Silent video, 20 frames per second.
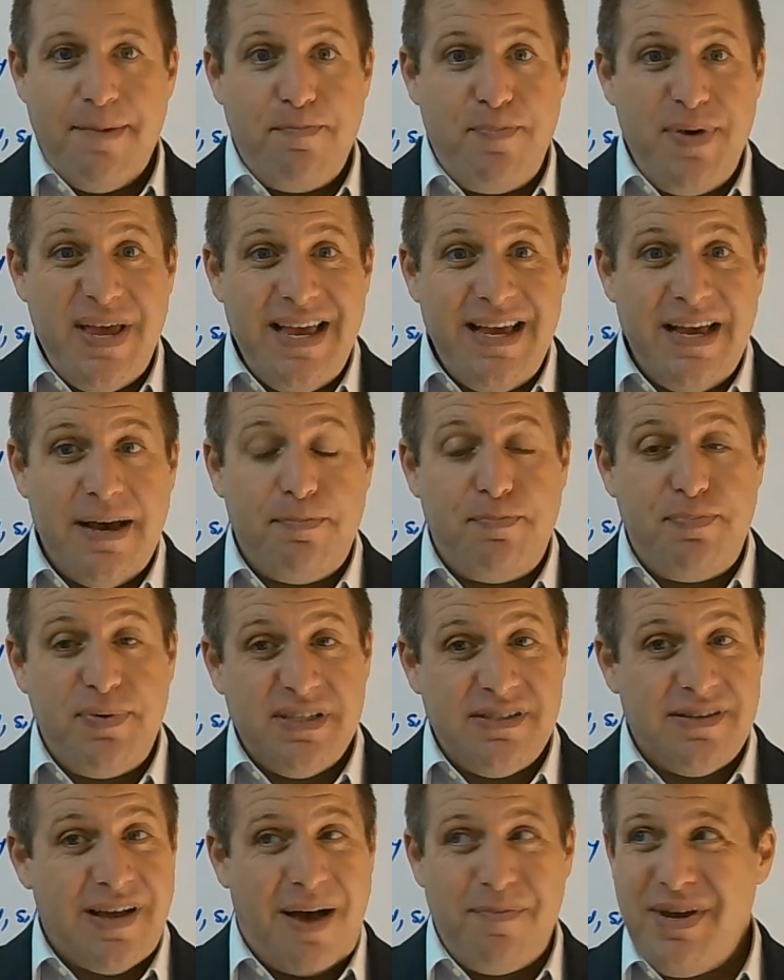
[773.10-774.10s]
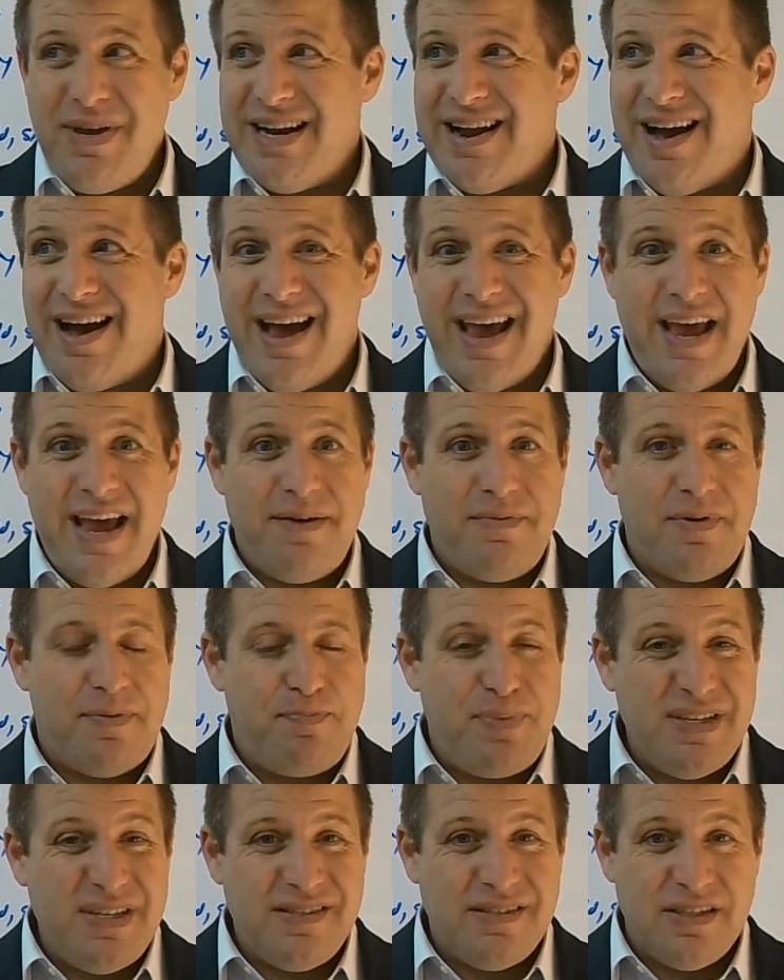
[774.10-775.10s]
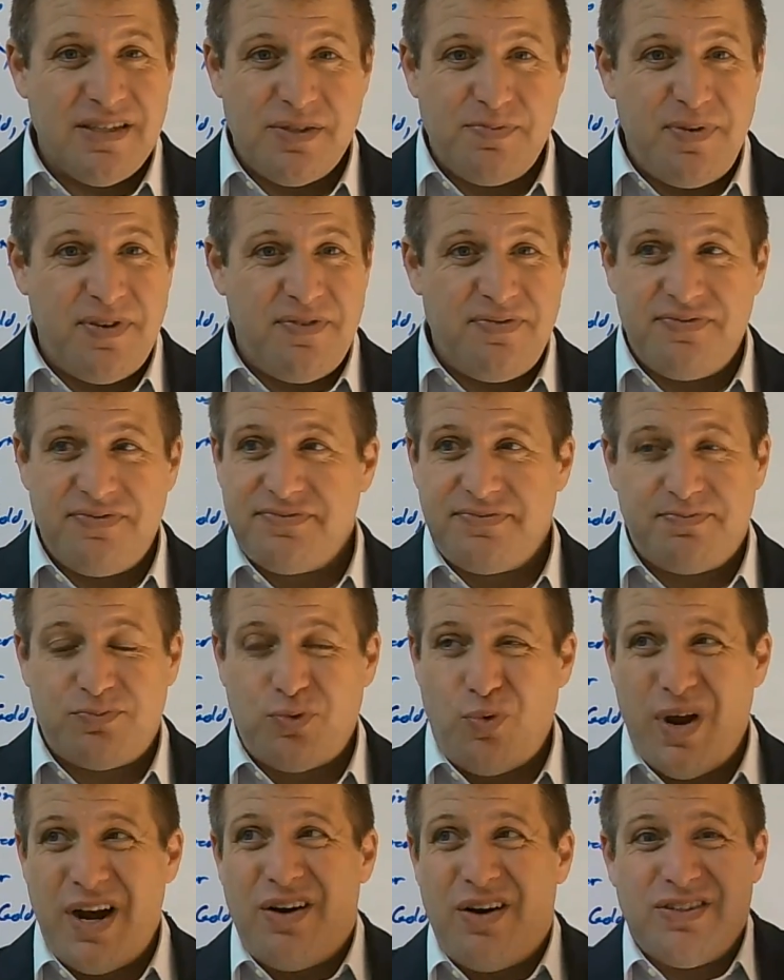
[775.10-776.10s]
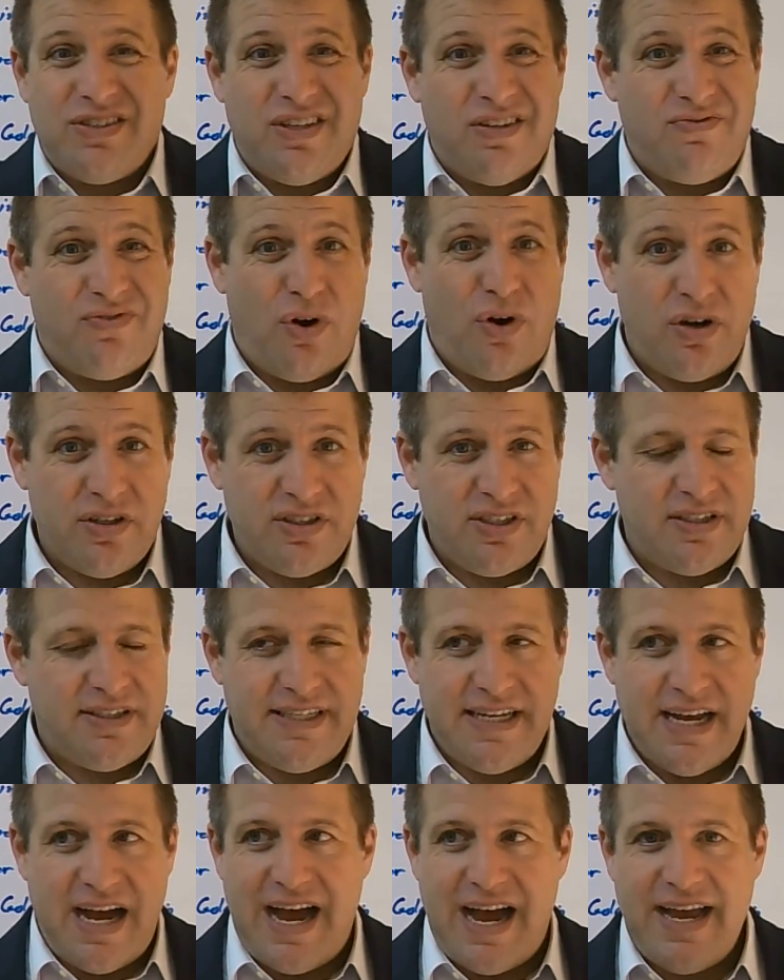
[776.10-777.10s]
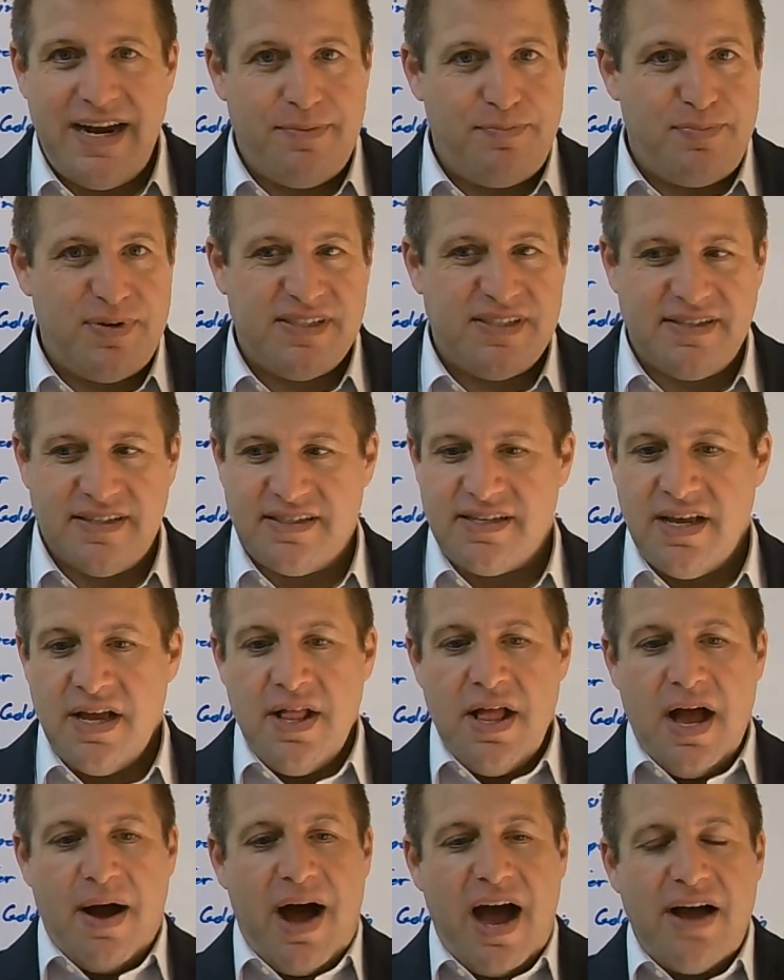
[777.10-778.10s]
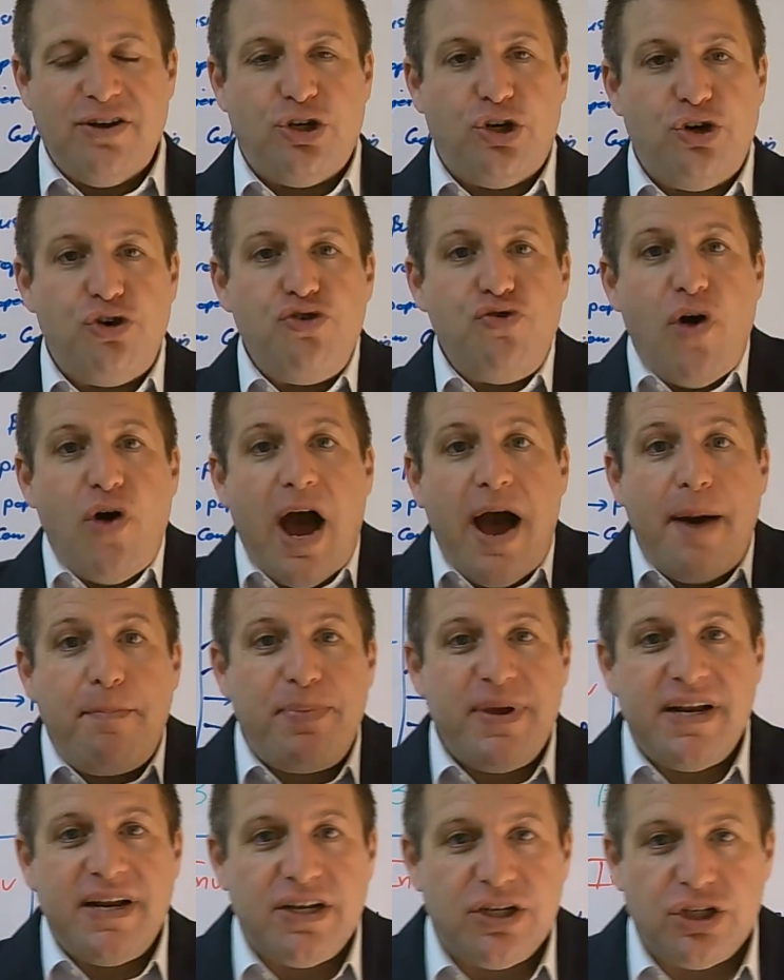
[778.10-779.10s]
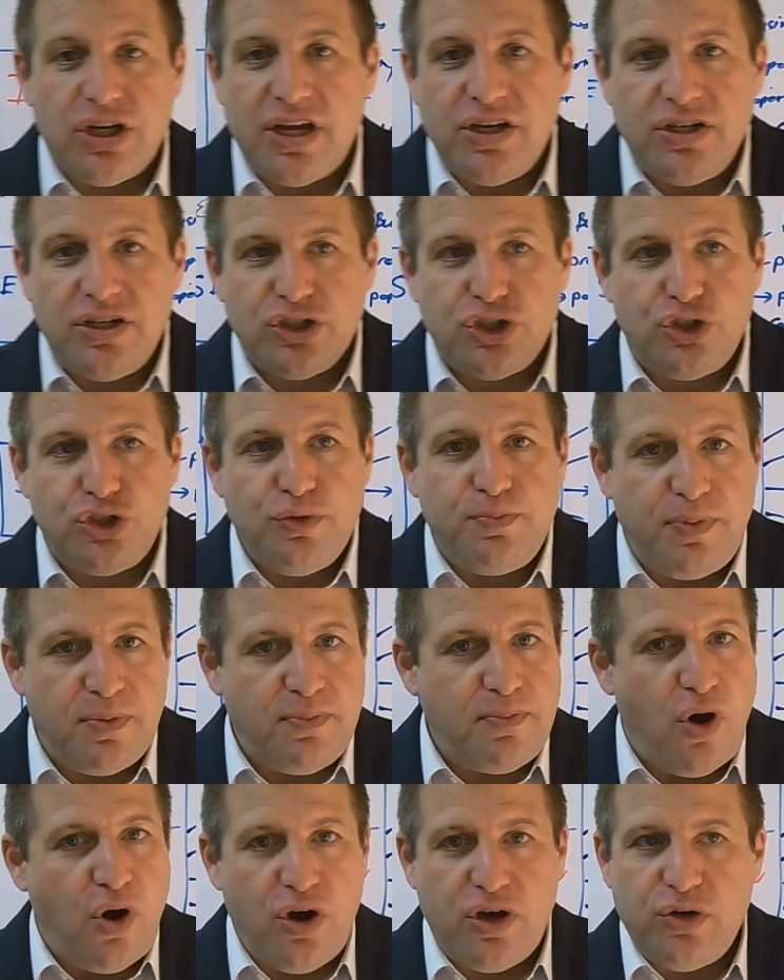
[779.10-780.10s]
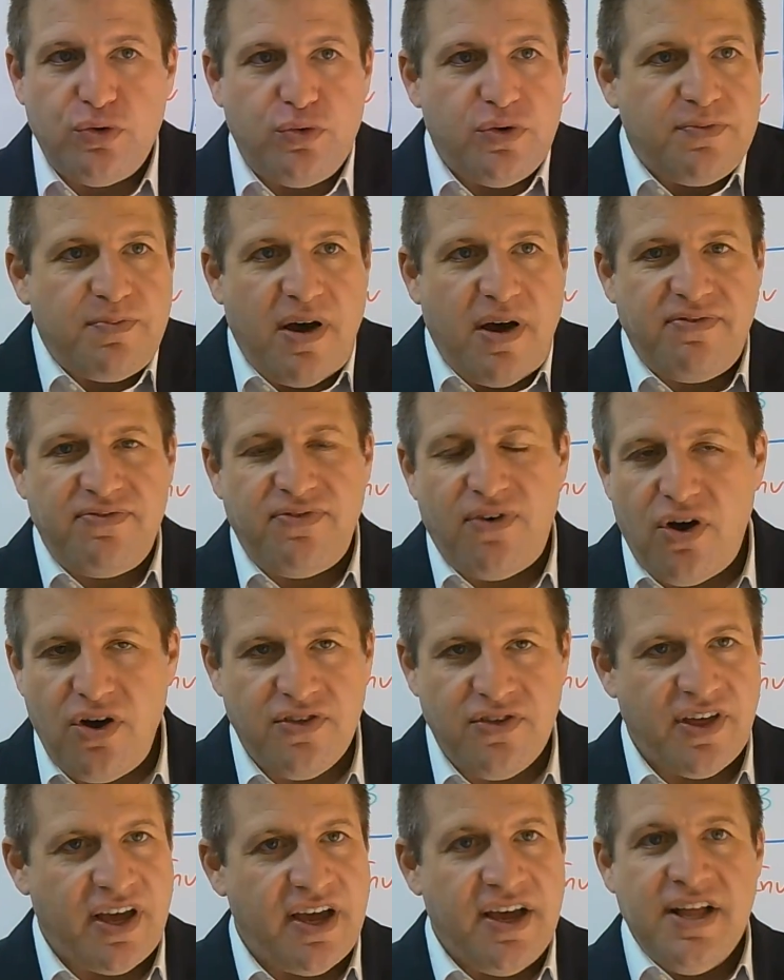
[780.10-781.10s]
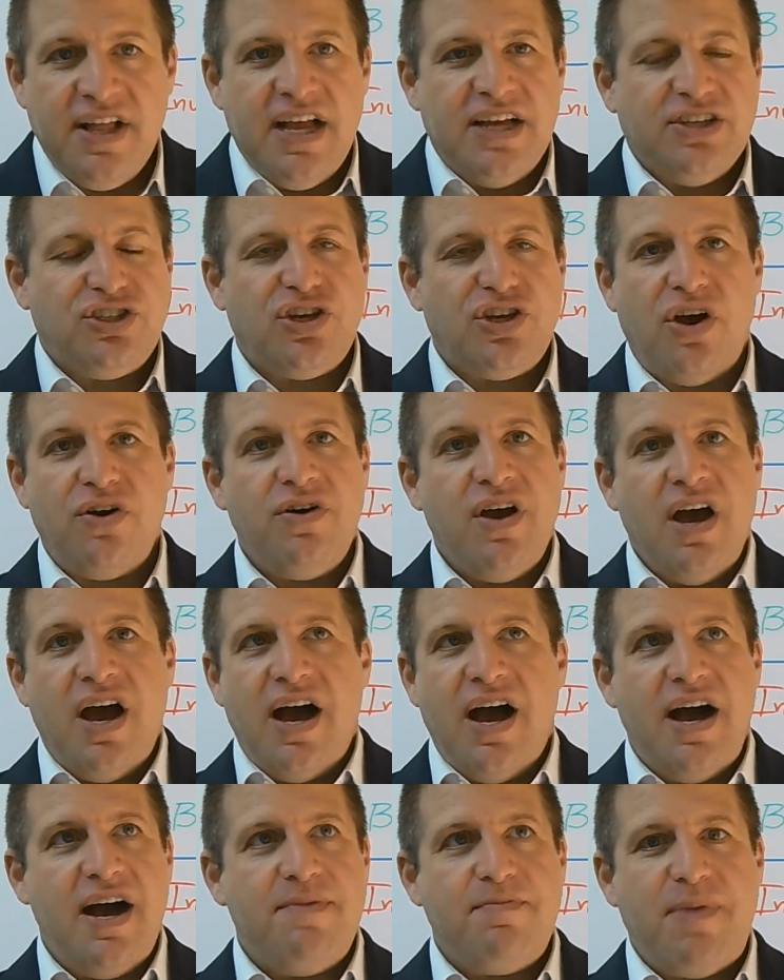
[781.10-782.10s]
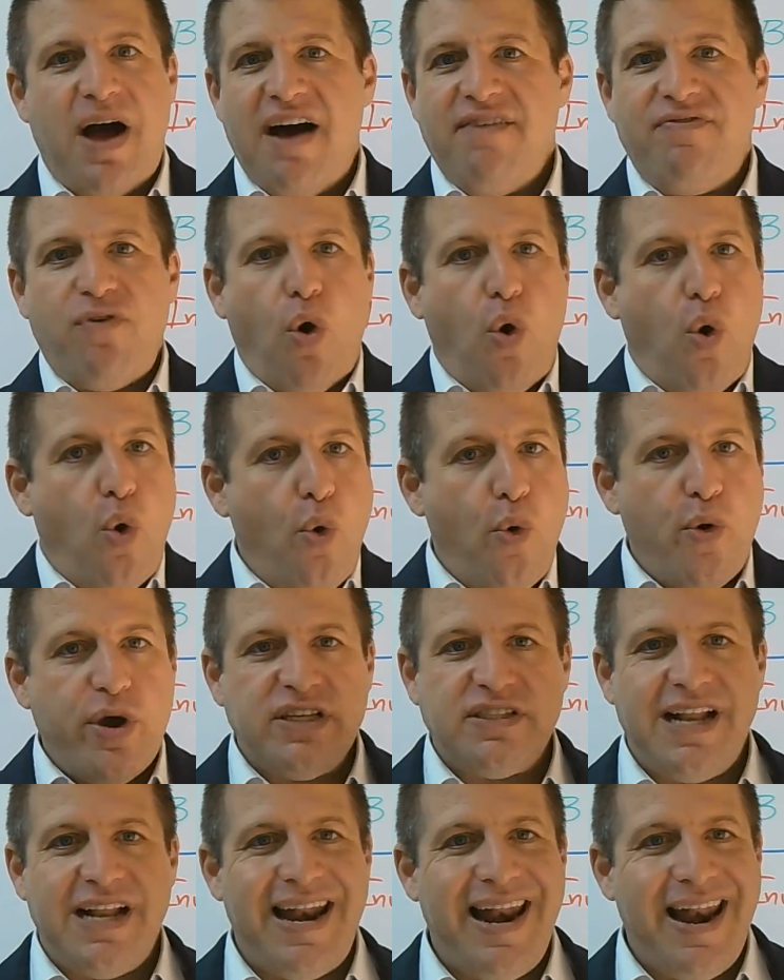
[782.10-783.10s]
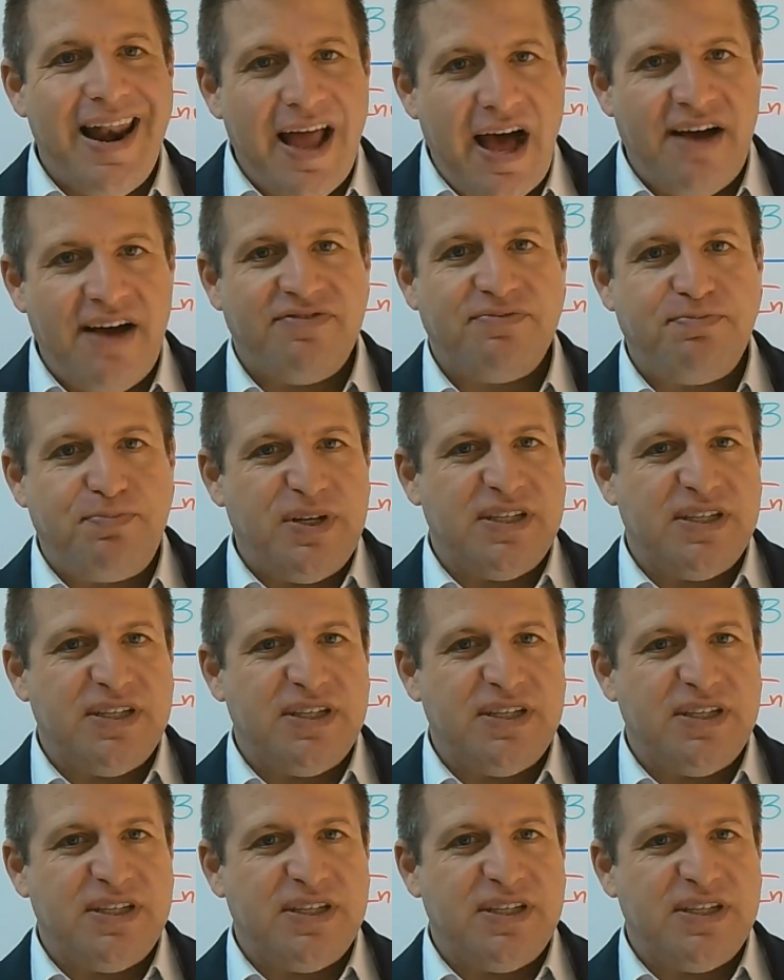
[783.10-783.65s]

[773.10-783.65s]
being a business, I mean, I had a business when I was at varsity. I had a business. I grew up in a supermarket with my father. So I've always loved